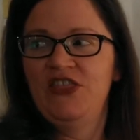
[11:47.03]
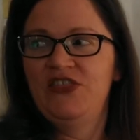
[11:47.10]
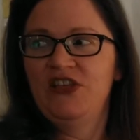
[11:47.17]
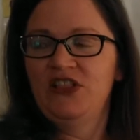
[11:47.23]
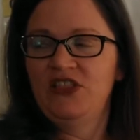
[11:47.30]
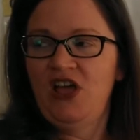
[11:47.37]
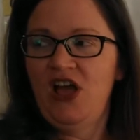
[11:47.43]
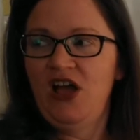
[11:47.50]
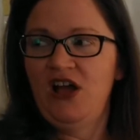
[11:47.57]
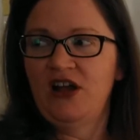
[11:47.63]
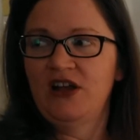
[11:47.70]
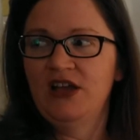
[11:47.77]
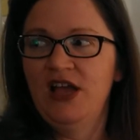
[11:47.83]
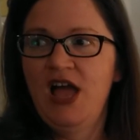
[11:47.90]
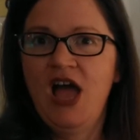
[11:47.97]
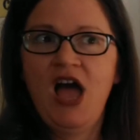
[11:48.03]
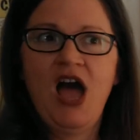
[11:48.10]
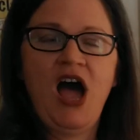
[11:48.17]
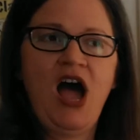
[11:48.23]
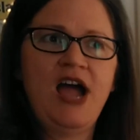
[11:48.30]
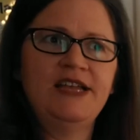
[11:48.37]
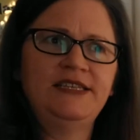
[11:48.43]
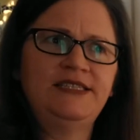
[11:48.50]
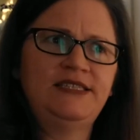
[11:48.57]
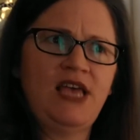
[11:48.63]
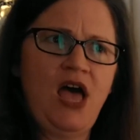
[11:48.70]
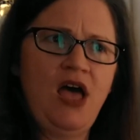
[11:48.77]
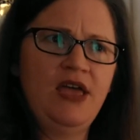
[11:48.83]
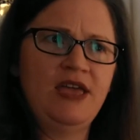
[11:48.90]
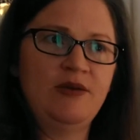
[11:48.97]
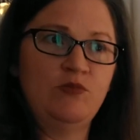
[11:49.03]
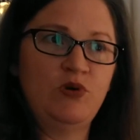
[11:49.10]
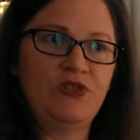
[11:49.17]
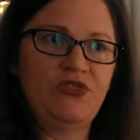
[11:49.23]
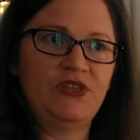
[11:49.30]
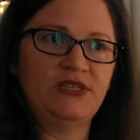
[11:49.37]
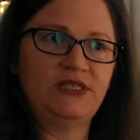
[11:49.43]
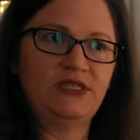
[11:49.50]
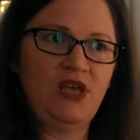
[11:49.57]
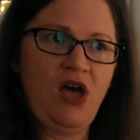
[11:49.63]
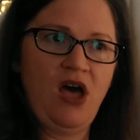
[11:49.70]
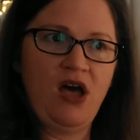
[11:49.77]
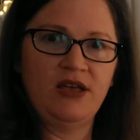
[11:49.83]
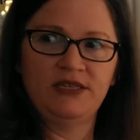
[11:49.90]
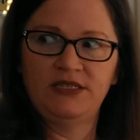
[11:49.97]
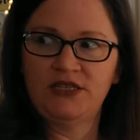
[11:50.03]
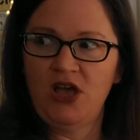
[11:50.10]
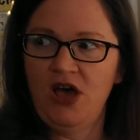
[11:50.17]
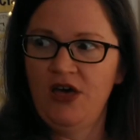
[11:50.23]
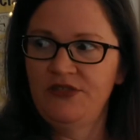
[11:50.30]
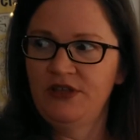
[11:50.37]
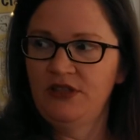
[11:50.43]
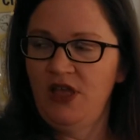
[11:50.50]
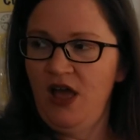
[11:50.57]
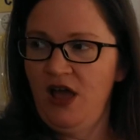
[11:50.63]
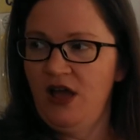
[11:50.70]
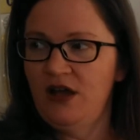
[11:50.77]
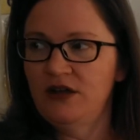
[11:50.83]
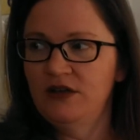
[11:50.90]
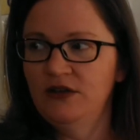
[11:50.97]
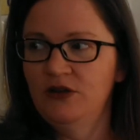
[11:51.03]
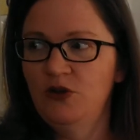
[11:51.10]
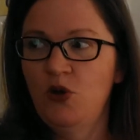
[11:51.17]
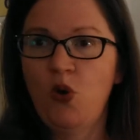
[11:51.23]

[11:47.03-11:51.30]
the log. I saw him with the saw the log.